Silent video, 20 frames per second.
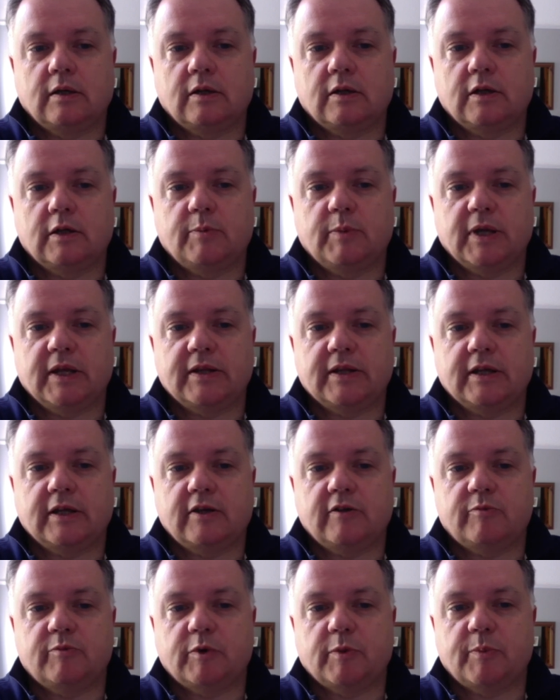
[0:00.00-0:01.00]
the bit that
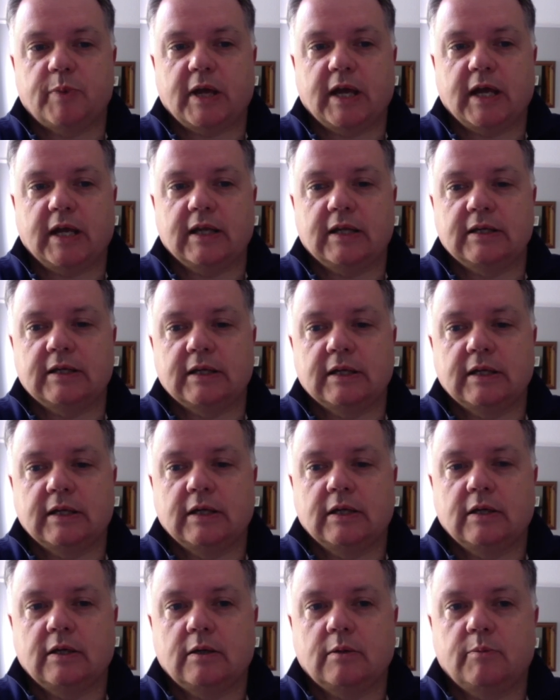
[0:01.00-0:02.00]
you've prepared
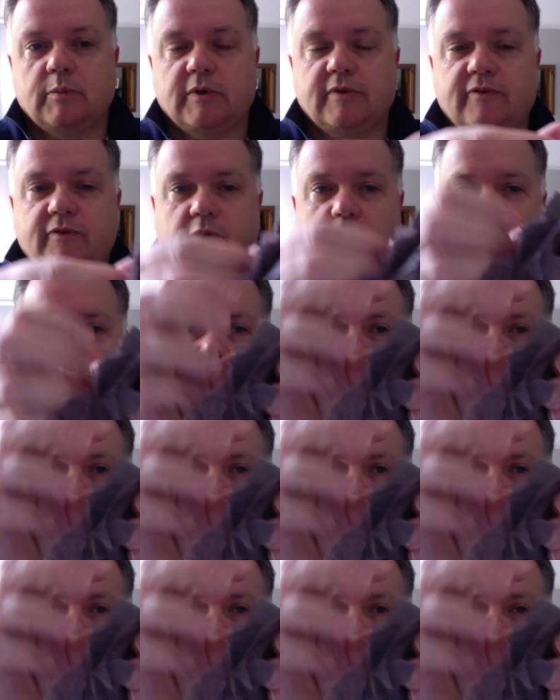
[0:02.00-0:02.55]
before,